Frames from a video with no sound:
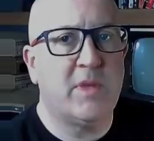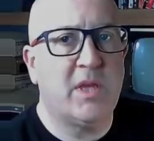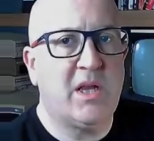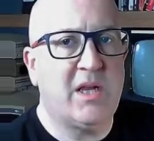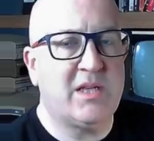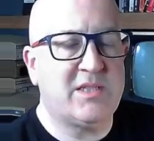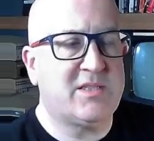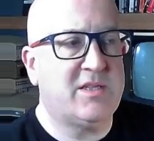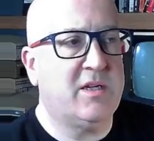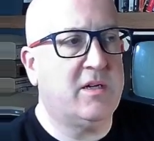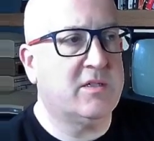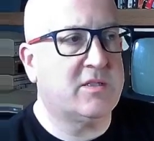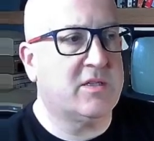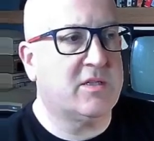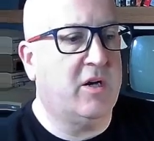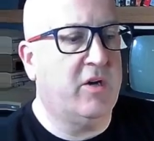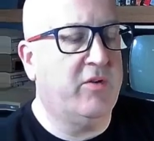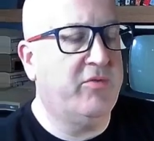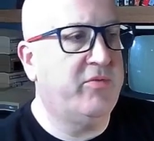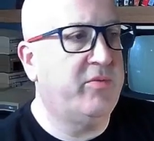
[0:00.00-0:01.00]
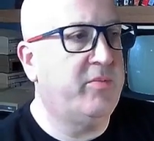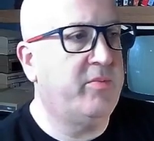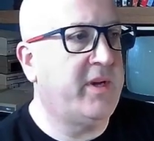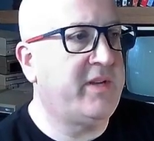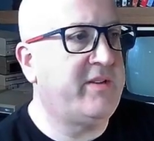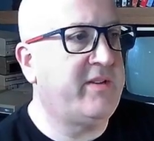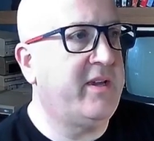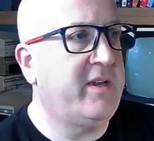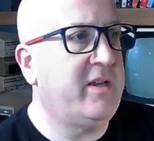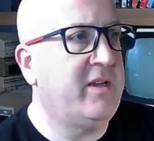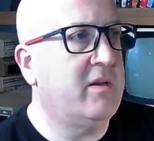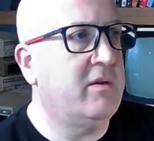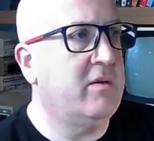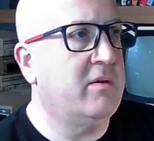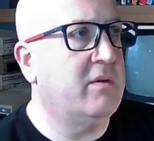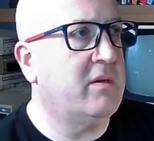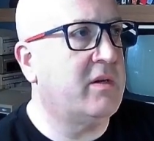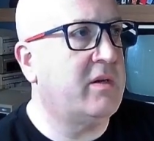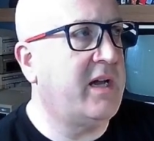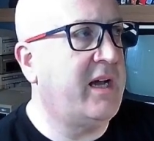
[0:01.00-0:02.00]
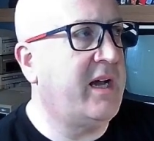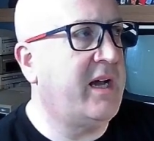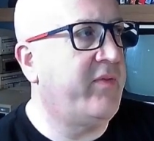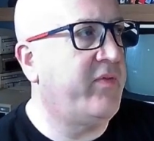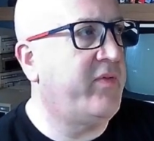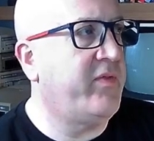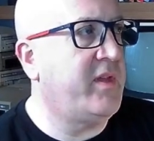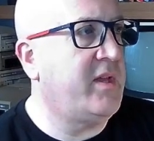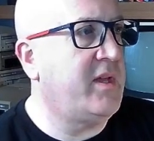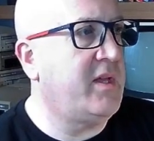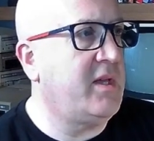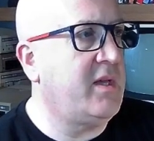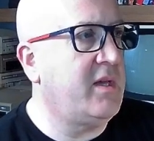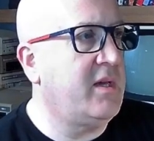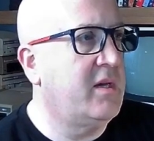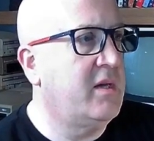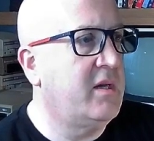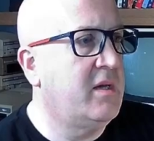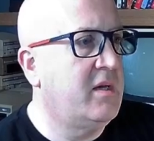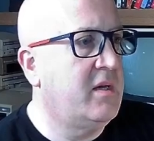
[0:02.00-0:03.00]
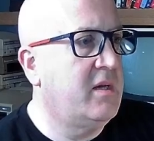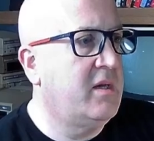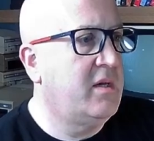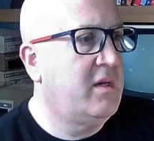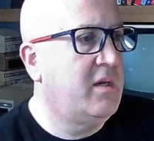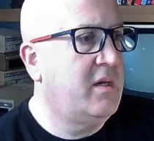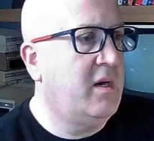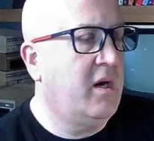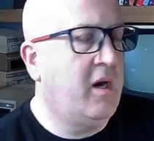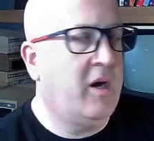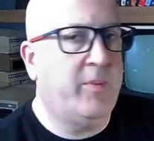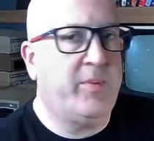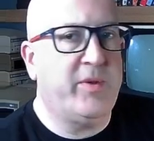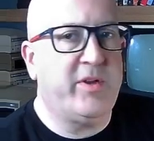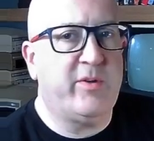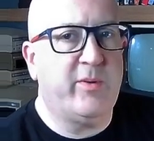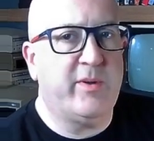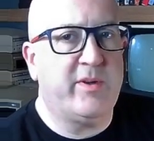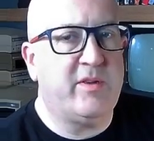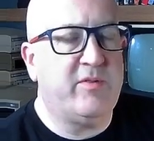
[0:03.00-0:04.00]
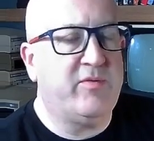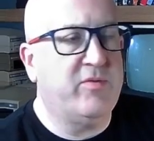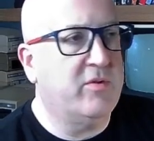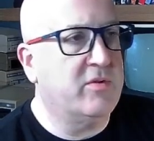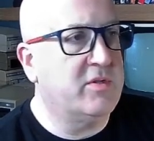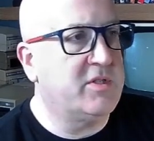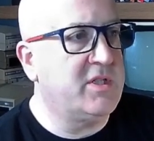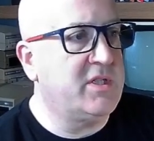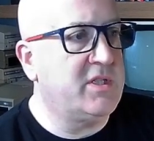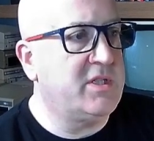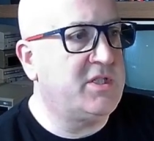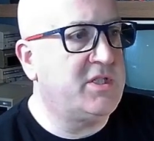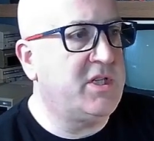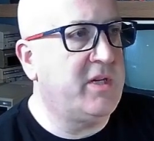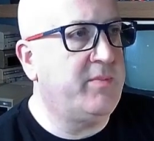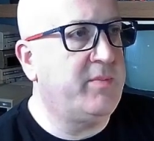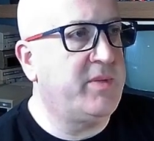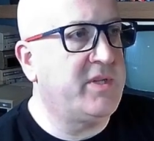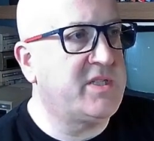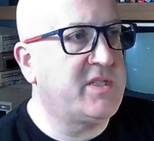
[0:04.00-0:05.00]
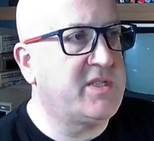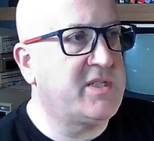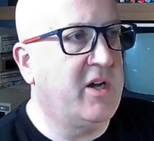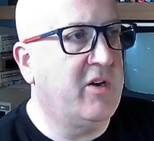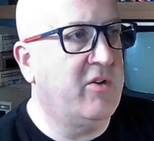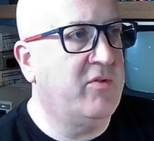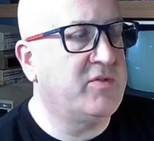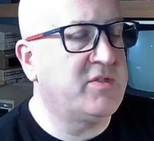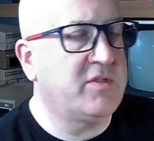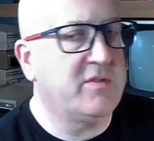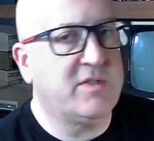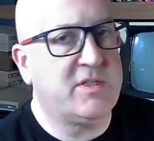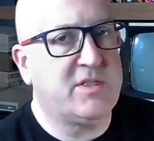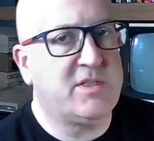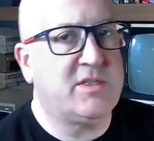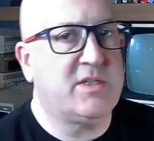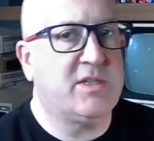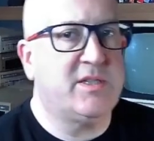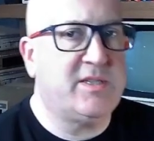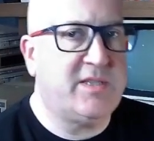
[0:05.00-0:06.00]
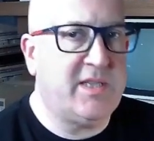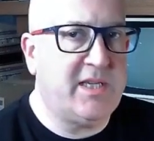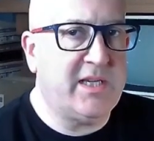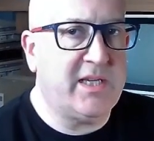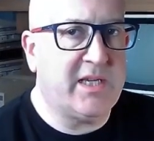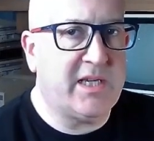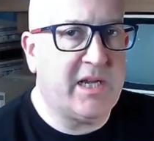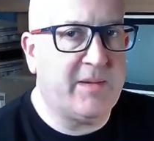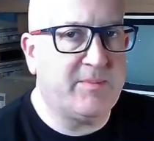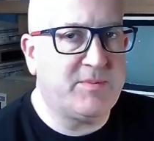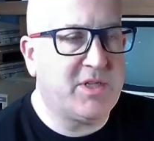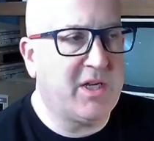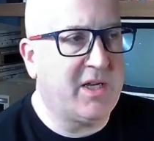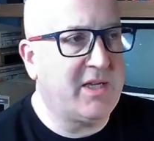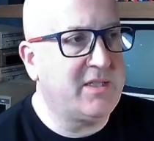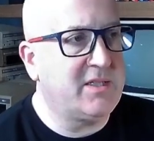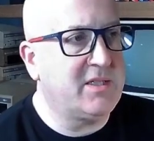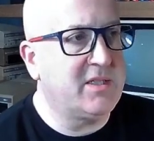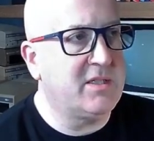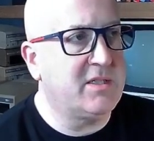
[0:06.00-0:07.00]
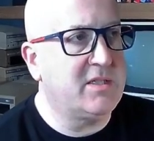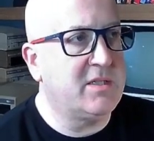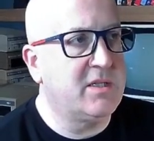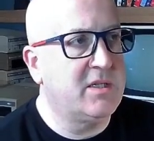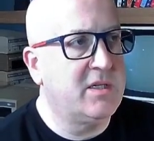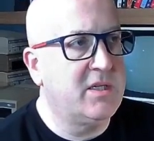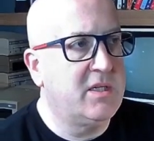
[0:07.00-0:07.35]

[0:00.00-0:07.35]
Let's start off by taking a look at the RP2040 chip itself. So this is a de-encapsulated